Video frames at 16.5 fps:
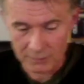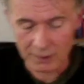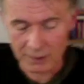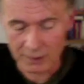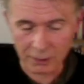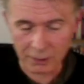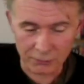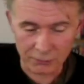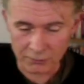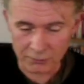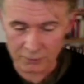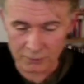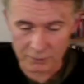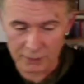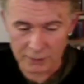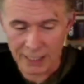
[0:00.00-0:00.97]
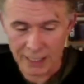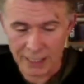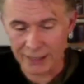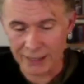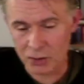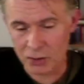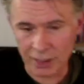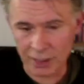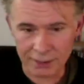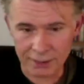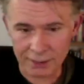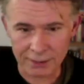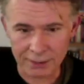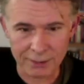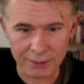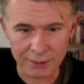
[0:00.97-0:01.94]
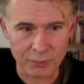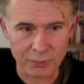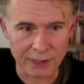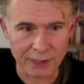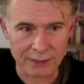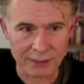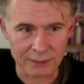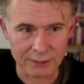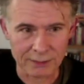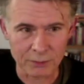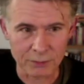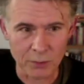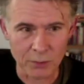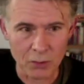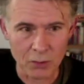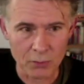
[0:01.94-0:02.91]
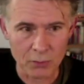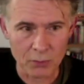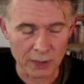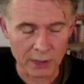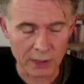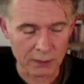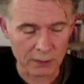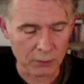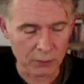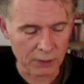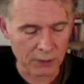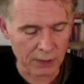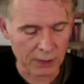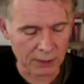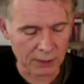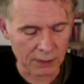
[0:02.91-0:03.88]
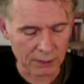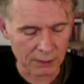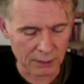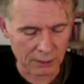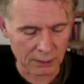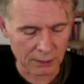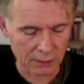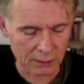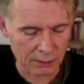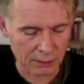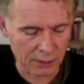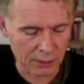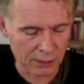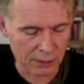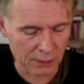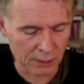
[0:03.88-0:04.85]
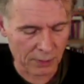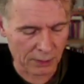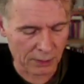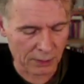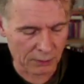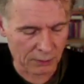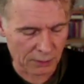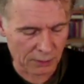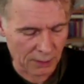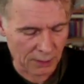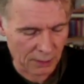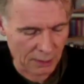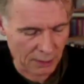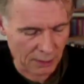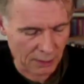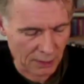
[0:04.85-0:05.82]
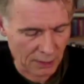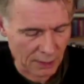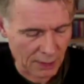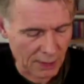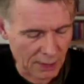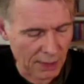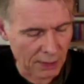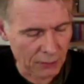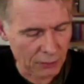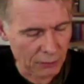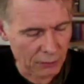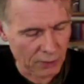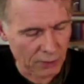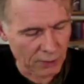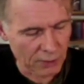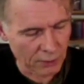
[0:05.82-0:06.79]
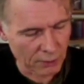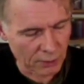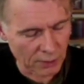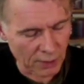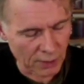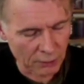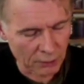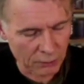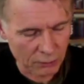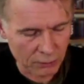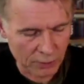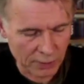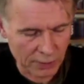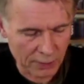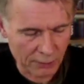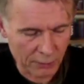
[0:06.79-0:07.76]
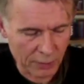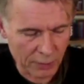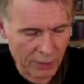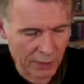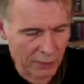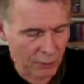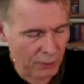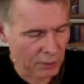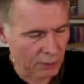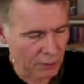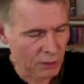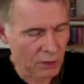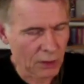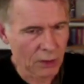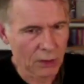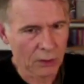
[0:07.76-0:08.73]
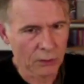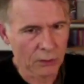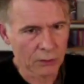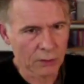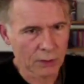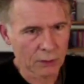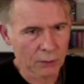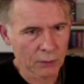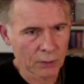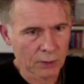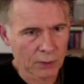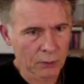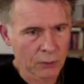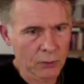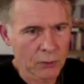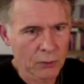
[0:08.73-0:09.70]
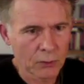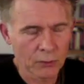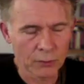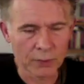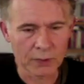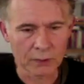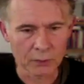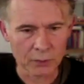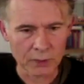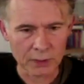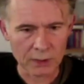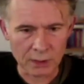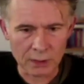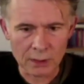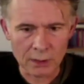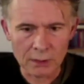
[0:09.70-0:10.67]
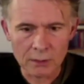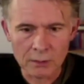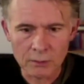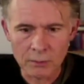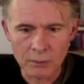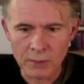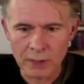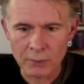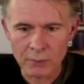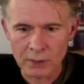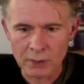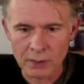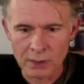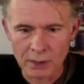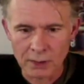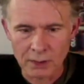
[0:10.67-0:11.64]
of hijacking the present moment, we can think about how do I play with the tone and with the movement, with maybe